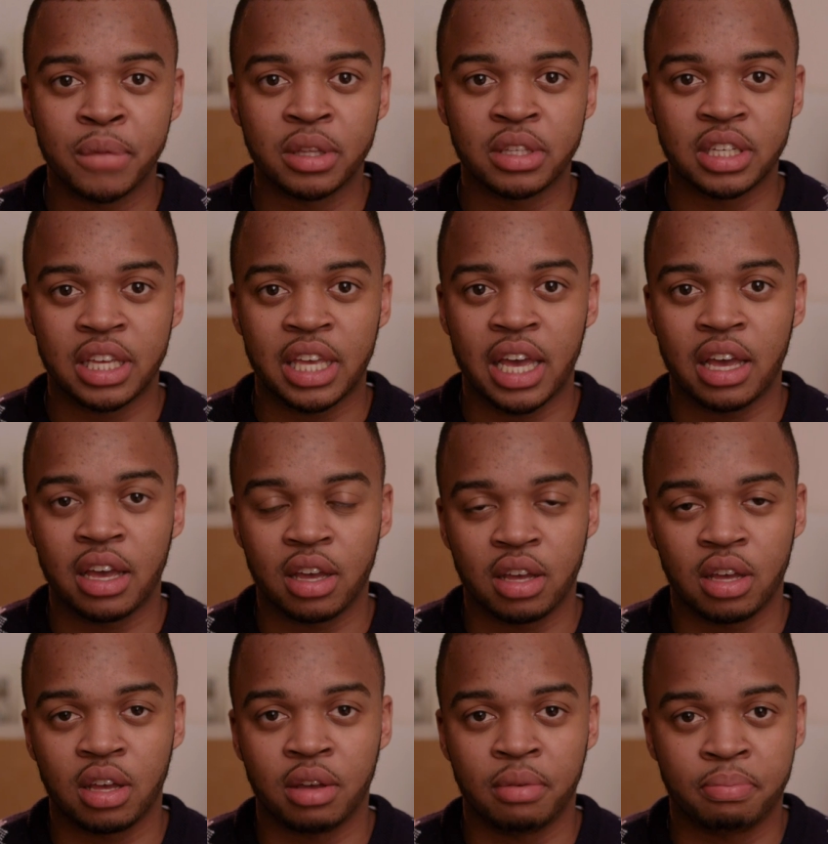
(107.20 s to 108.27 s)
to get
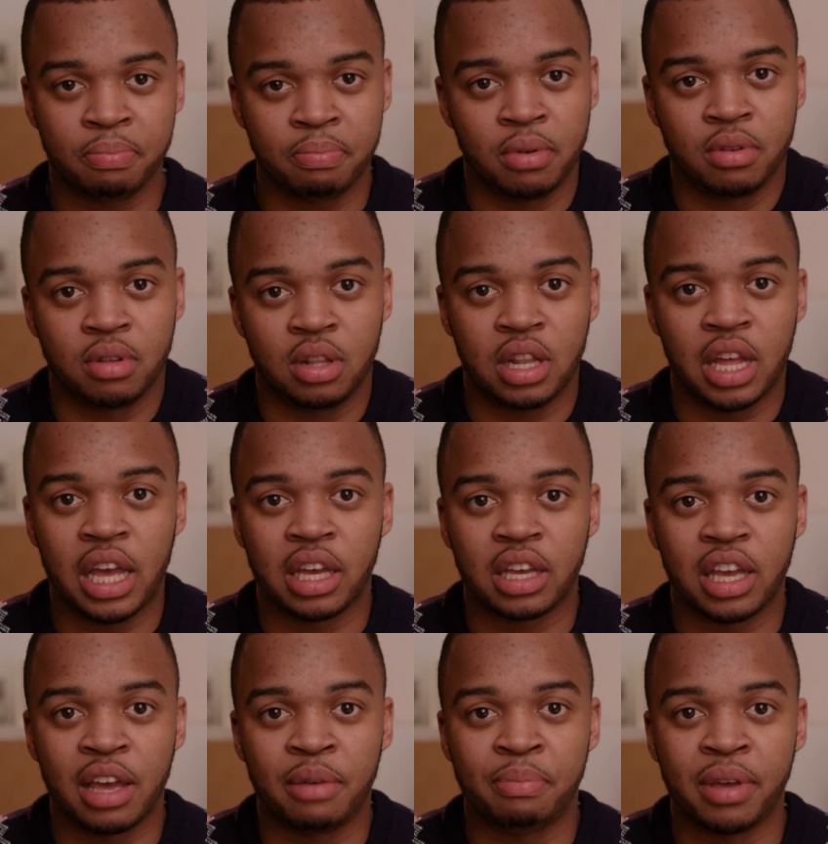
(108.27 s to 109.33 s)
a, like,
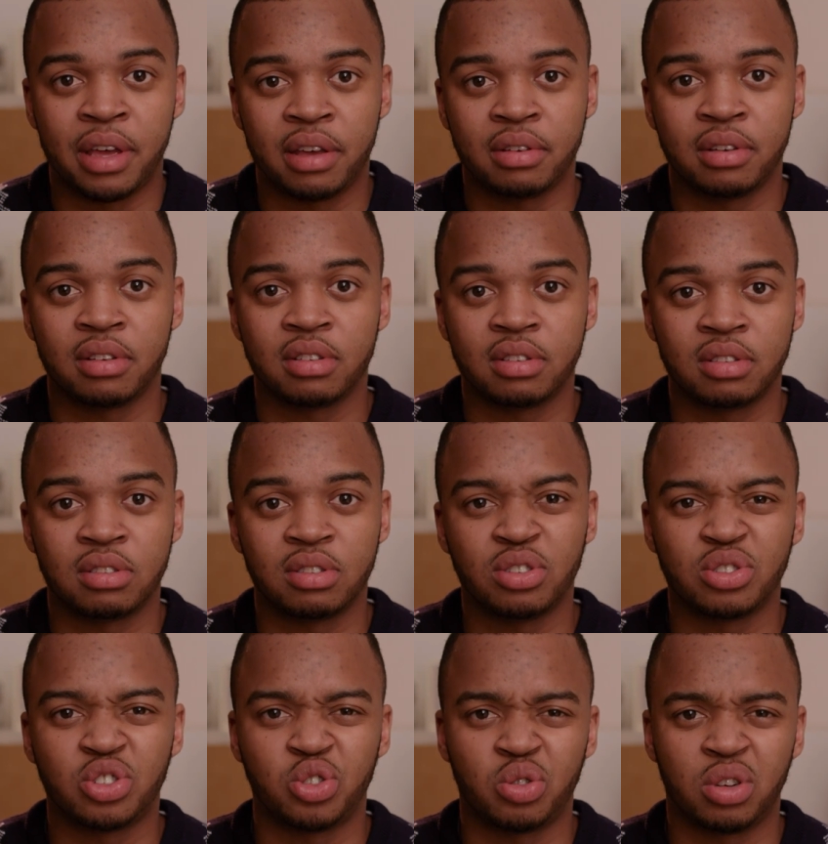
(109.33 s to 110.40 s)
get a bit
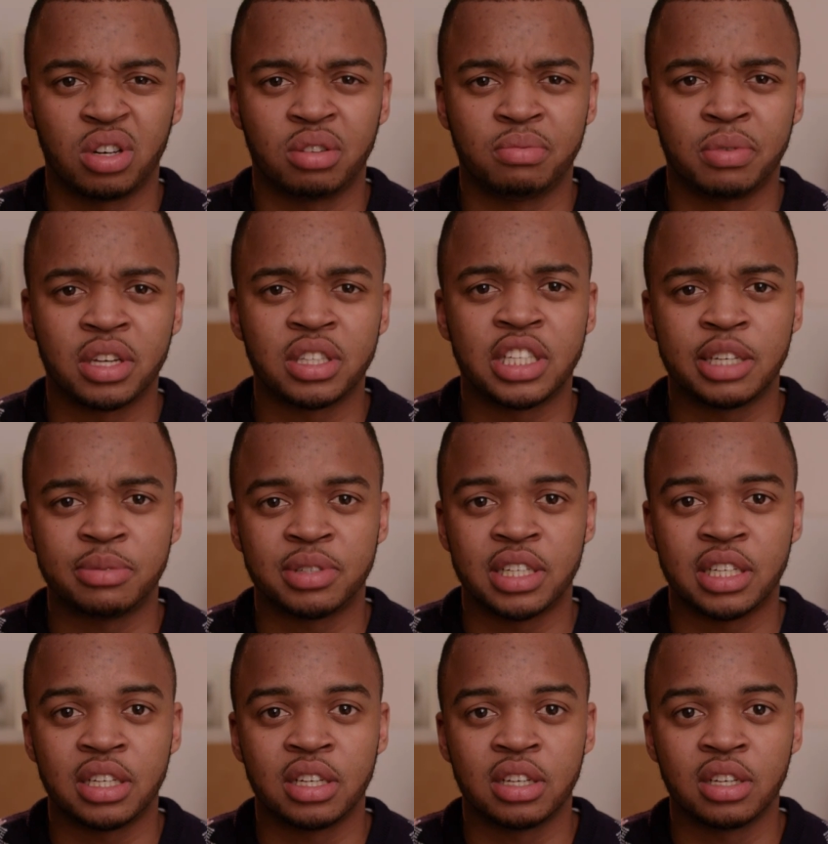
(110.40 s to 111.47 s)
not drunk but
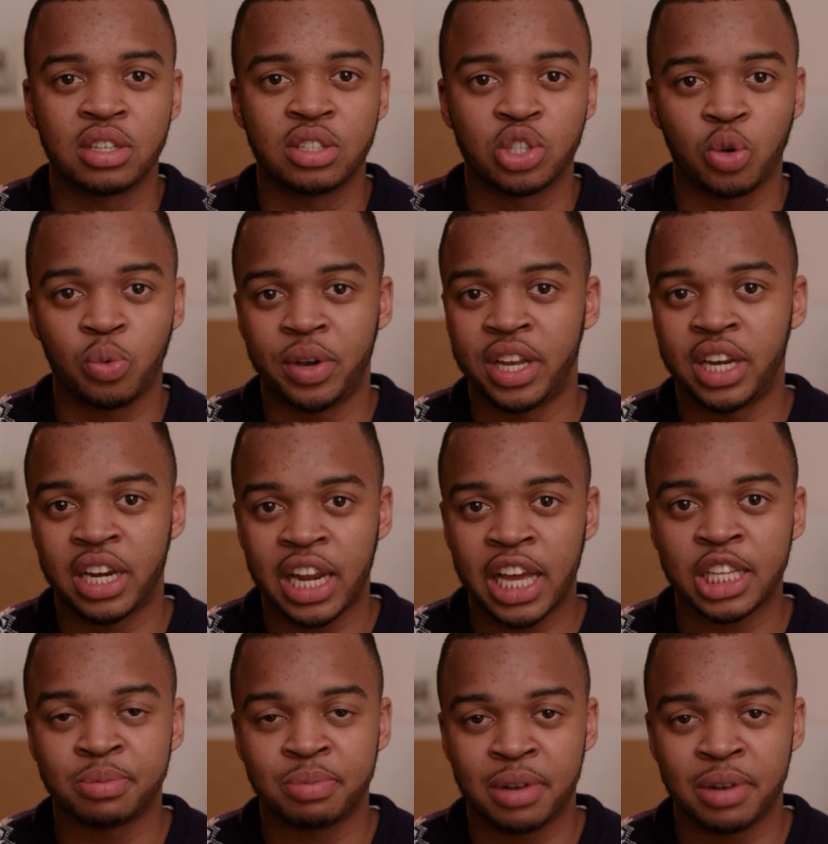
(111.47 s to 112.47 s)
tipsy so we're in a nice